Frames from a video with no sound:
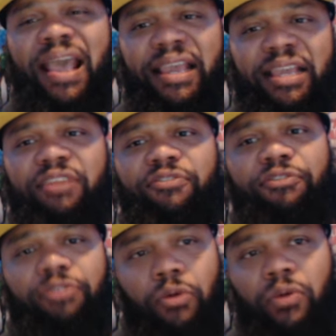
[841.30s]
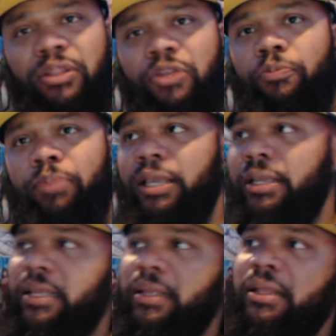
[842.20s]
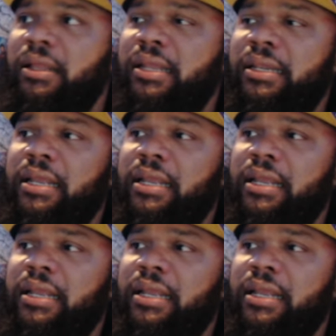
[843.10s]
He could float a little bit if